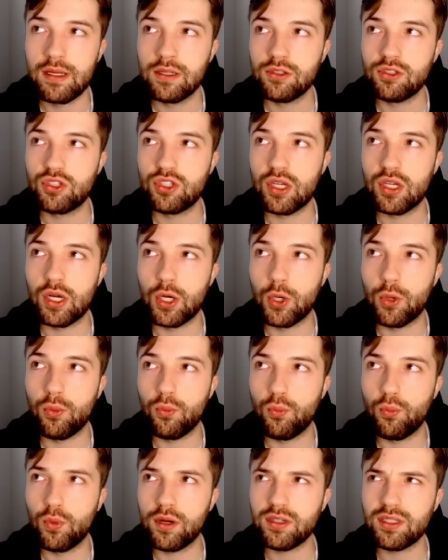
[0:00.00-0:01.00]
So
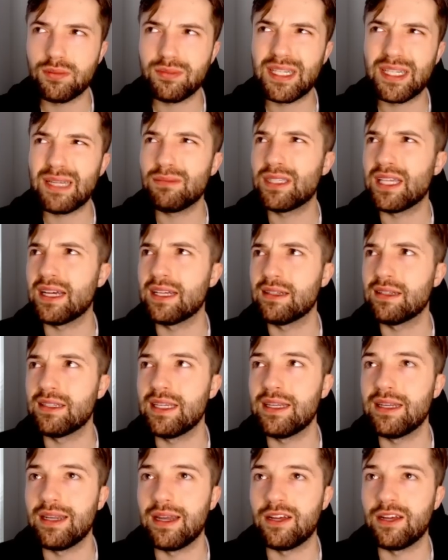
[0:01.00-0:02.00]
what are some teams that
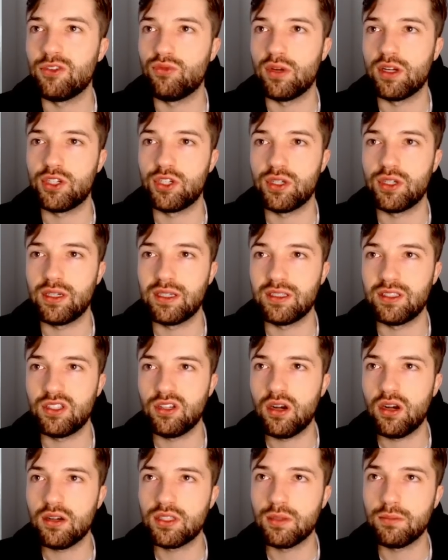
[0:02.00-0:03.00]
need an edge rusher? Because
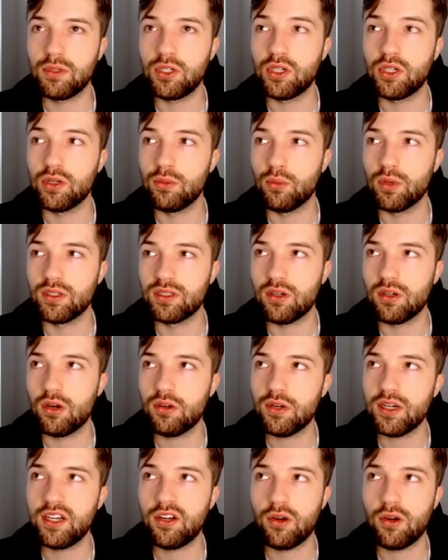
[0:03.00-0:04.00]
there are some good ones.
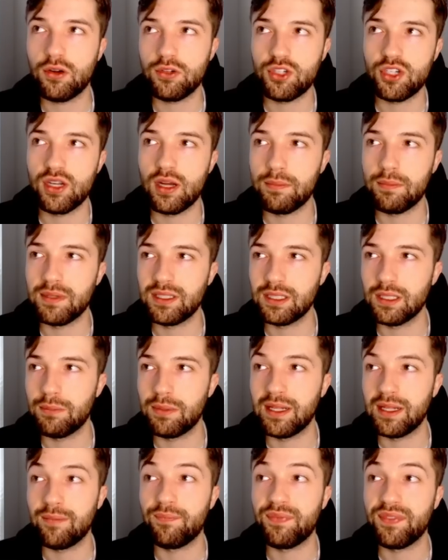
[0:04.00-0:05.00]
Andre Carter should not be
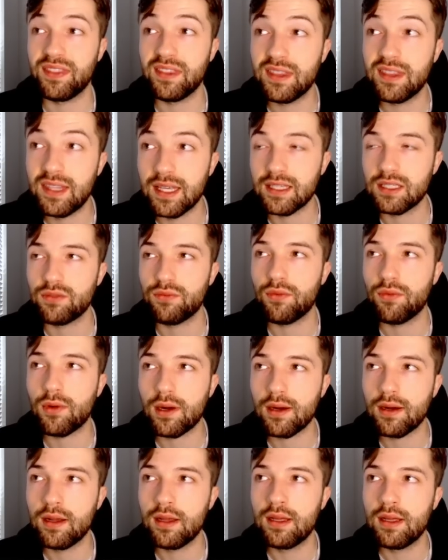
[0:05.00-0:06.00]
slipping this
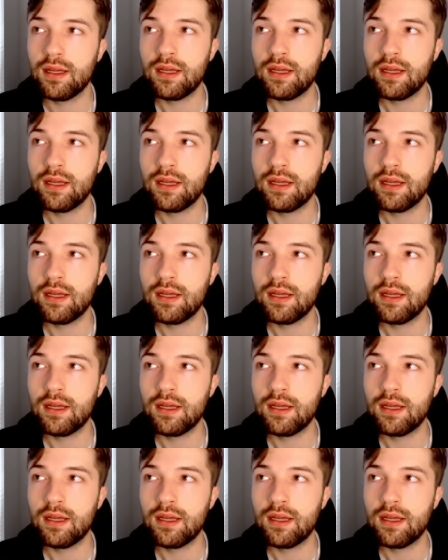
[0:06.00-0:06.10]
far.